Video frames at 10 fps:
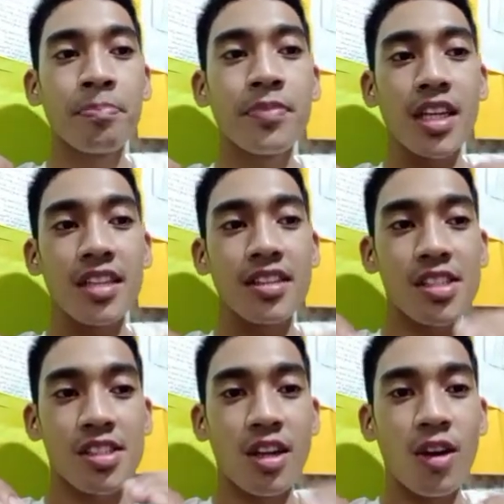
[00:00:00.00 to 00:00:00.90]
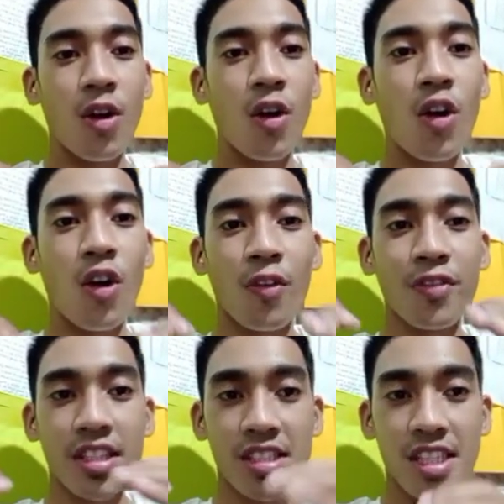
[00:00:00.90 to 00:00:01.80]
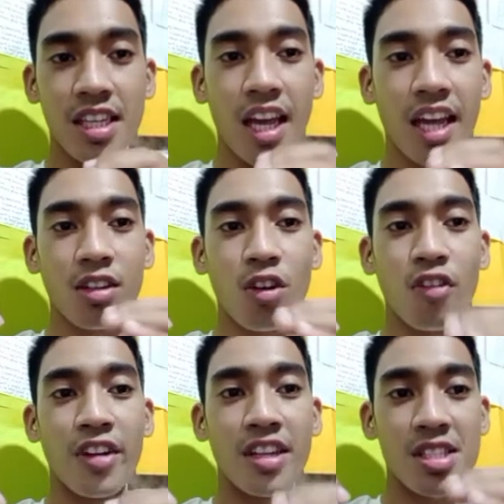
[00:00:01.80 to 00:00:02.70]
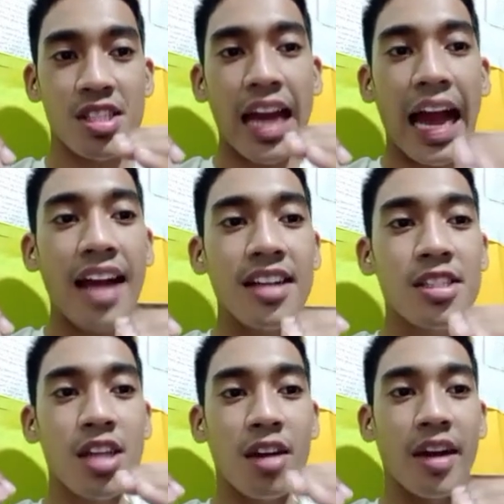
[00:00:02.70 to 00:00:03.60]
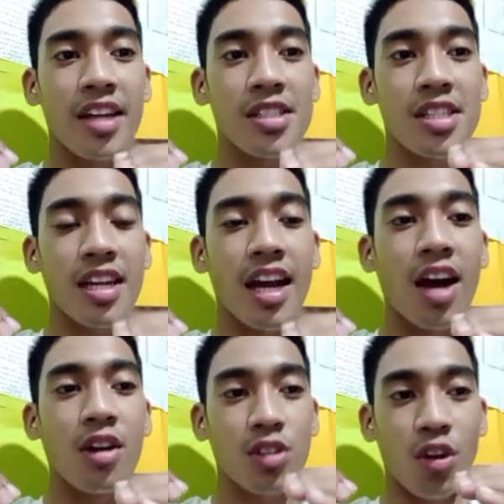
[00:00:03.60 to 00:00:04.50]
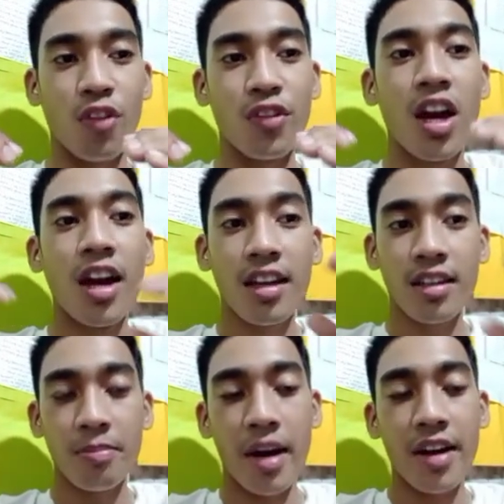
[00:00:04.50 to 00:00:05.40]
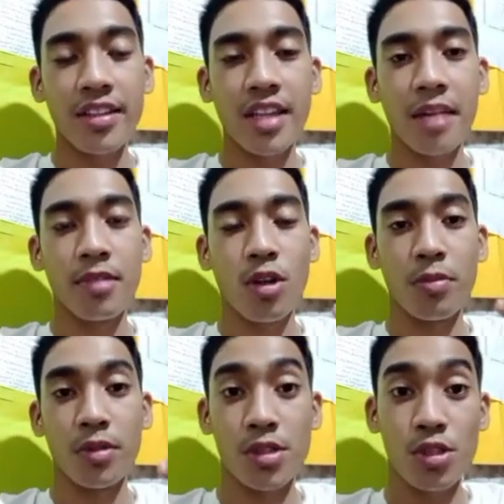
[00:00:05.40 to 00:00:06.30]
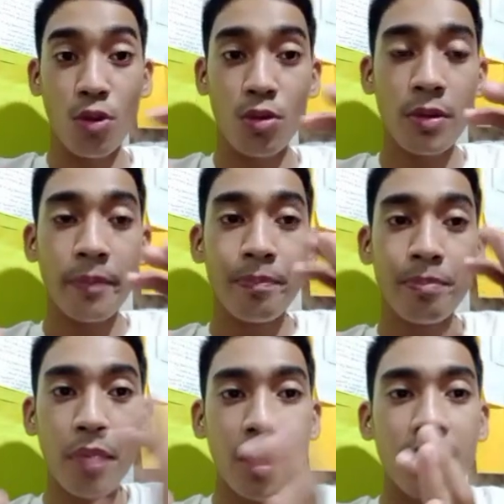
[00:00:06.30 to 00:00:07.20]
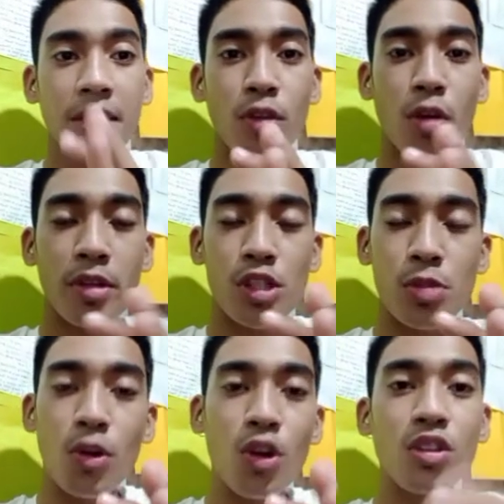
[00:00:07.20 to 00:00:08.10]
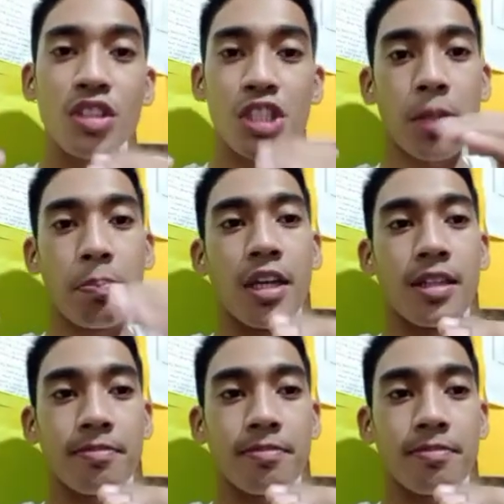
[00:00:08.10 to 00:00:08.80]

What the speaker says: It is the law of the sea and governs acts arising out of maritime commerce. So, maritime commerce, more on shipping.